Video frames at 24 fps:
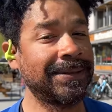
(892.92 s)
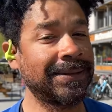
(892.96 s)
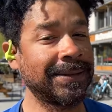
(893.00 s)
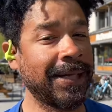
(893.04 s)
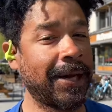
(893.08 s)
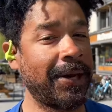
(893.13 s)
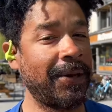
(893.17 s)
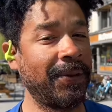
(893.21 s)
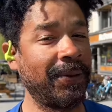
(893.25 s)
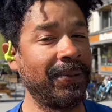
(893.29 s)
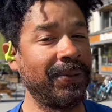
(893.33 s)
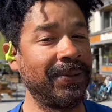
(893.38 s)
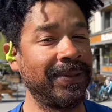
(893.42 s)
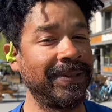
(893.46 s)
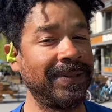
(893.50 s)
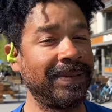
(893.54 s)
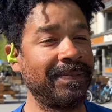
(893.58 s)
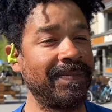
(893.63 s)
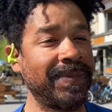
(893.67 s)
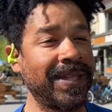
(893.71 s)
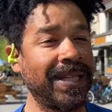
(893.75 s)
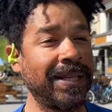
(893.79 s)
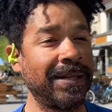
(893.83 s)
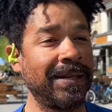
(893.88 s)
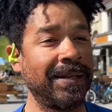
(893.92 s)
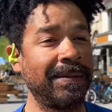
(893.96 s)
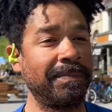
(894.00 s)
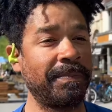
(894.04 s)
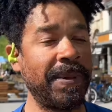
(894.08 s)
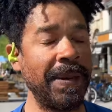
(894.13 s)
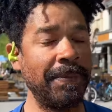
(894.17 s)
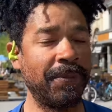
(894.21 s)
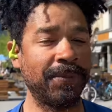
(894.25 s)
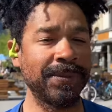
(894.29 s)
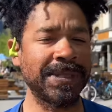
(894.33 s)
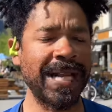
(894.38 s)
So
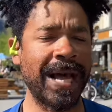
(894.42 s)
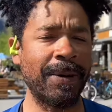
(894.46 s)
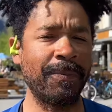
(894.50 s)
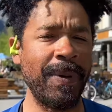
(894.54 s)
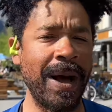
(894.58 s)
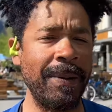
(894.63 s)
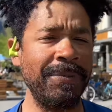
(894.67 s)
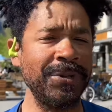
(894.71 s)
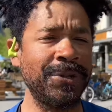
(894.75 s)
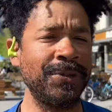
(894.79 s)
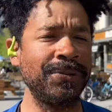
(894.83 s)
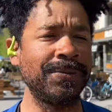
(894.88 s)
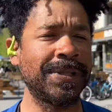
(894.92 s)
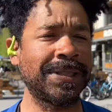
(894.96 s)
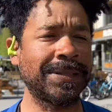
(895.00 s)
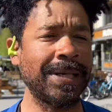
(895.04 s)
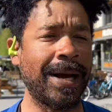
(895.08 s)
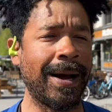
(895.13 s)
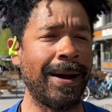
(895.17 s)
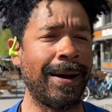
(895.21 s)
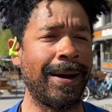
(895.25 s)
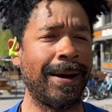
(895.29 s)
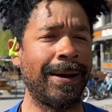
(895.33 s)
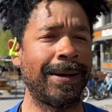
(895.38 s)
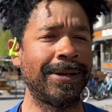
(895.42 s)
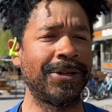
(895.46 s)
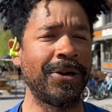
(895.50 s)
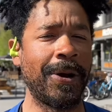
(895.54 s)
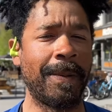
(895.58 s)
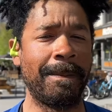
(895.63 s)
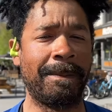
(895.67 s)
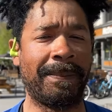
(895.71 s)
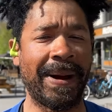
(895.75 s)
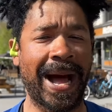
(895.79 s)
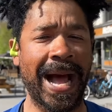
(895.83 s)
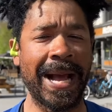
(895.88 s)
people was like, why would you start your
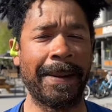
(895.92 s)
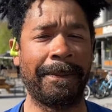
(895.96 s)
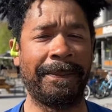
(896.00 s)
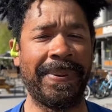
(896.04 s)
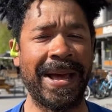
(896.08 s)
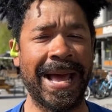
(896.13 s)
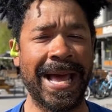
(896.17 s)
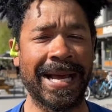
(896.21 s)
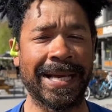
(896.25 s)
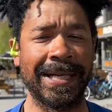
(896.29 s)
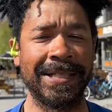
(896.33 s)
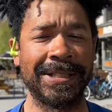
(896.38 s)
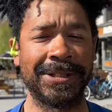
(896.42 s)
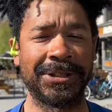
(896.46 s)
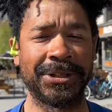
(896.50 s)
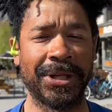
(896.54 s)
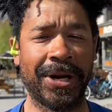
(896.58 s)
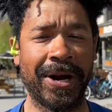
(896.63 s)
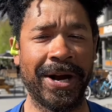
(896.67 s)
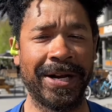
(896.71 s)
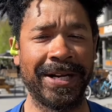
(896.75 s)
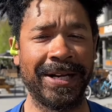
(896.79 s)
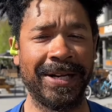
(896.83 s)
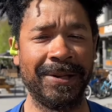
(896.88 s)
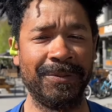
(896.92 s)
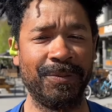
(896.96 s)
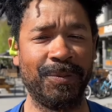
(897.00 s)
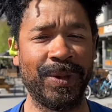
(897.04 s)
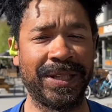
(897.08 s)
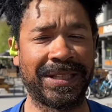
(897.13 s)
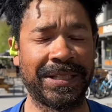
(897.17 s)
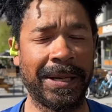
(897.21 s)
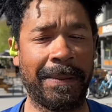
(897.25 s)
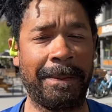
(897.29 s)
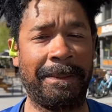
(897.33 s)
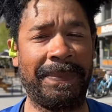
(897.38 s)
bikepacking journey
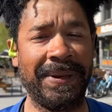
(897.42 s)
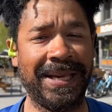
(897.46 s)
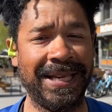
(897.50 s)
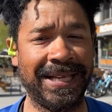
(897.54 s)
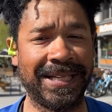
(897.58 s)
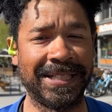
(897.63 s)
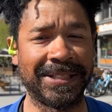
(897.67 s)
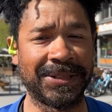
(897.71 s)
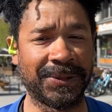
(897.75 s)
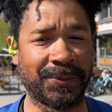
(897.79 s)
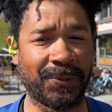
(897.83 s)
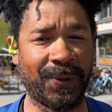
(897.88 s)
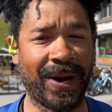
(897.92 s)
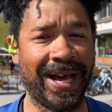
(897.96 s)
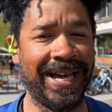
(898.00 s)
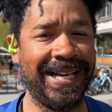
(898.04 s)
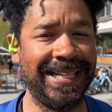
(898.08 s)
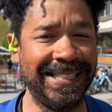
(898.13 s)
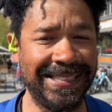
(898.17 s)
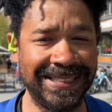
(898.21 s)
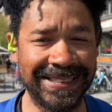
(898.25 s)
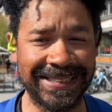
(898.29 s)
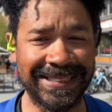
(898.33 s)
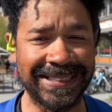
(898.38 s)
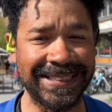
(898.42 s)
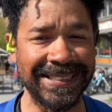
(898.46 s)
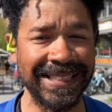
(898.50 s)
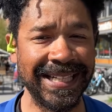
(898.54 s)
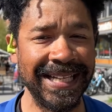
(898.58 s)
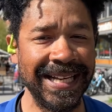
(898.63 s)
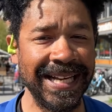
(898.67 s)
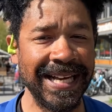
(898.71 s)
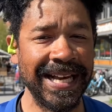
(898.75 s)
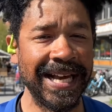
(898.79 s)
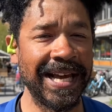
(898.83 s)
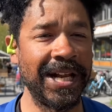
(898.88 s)
with the biggest race
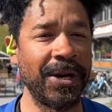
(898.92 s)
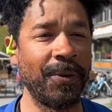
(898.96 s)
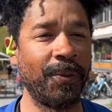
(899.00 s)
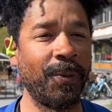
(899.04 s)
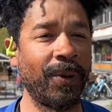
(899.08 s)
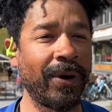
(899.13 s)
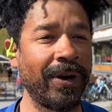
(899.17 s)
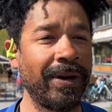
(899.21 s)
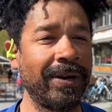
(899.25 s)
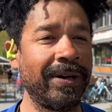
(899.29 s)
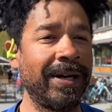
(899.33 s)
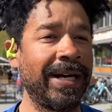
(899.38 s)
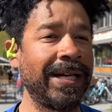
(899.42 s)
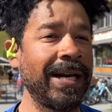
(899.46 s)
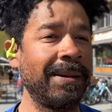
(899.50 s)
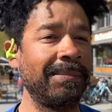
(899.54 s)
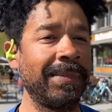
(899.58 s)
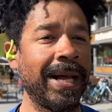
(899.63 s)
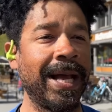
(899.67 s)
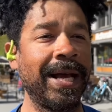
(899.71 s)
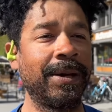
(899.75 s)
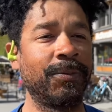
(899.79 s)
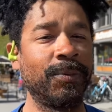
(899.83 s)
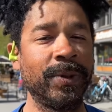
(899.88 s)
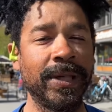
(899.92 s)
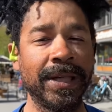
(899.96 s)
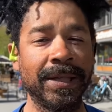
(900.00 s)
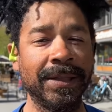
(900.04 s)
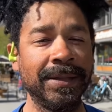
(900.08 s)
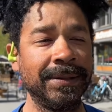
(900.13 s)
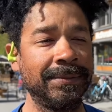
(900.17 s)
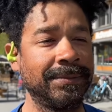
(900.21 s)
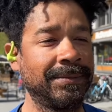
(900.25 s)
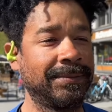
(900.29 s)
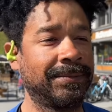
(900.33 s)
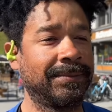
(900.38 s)
in the world? And I'm like,
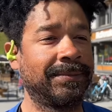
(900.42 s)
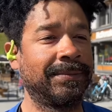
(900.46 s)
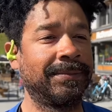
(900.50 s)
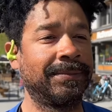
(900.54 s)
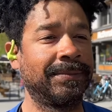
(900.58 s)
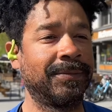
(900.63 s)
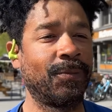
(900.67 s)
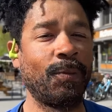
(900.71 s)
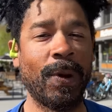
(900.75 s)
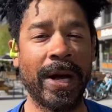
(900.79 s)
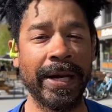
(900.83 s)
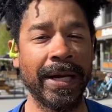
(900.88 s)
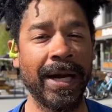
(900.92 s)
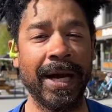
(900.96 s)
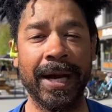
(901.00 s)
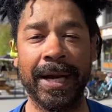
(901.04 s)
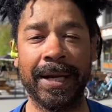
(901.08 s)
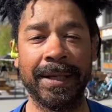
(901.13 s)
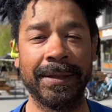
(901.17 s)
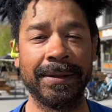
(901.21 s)
well, why not?